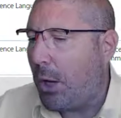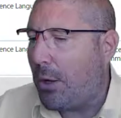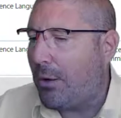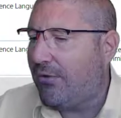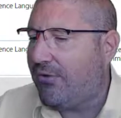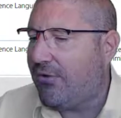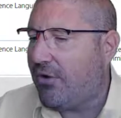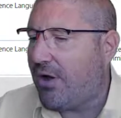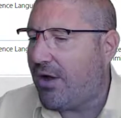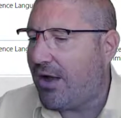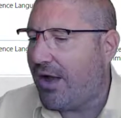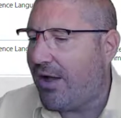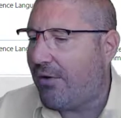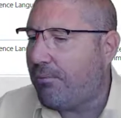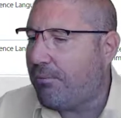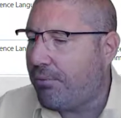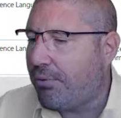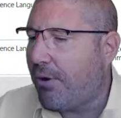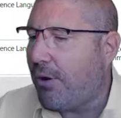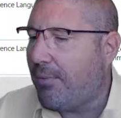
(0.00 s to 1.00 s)
OCR
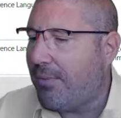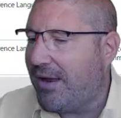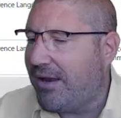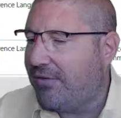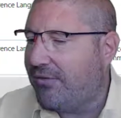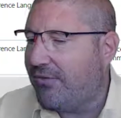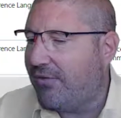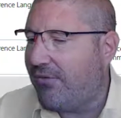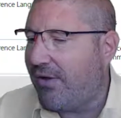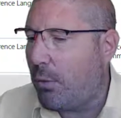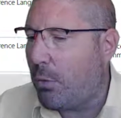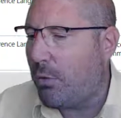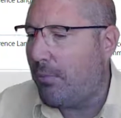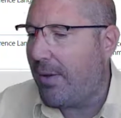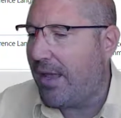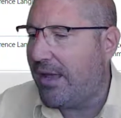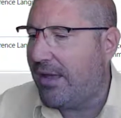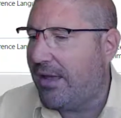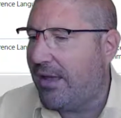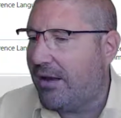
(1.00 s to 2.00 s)
have promised that they will
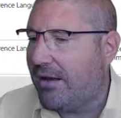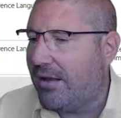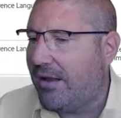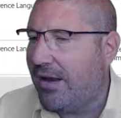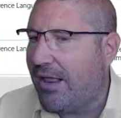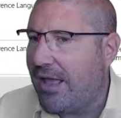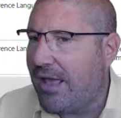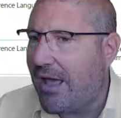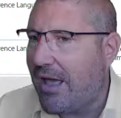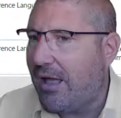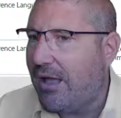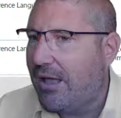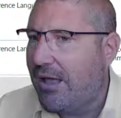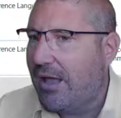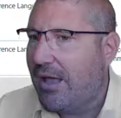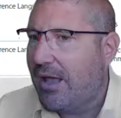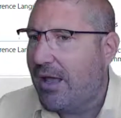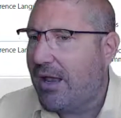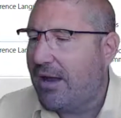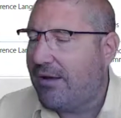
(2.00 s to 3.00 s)
make it clear
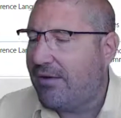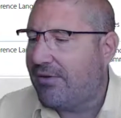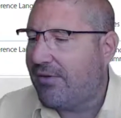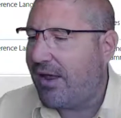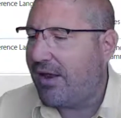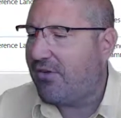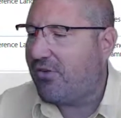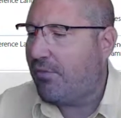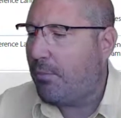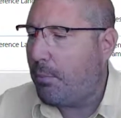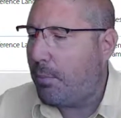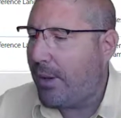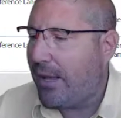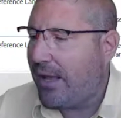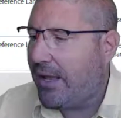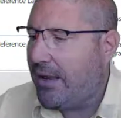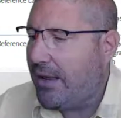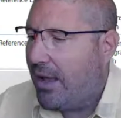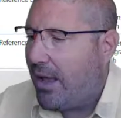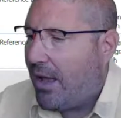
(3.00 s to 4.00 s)
in section
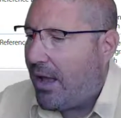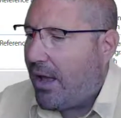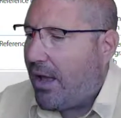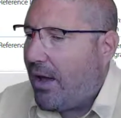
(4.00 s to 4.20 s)
B